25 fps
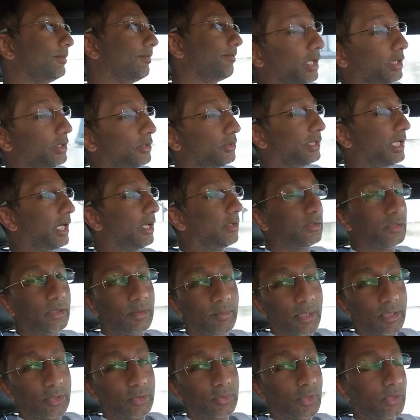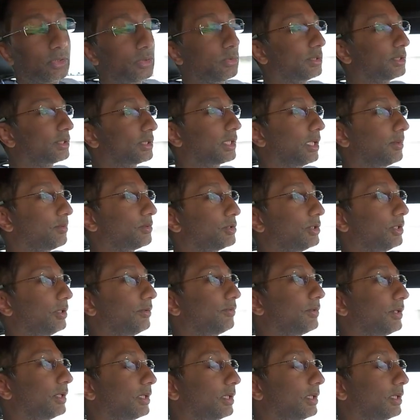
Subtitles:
While you're down there, you might as well do a skip shift,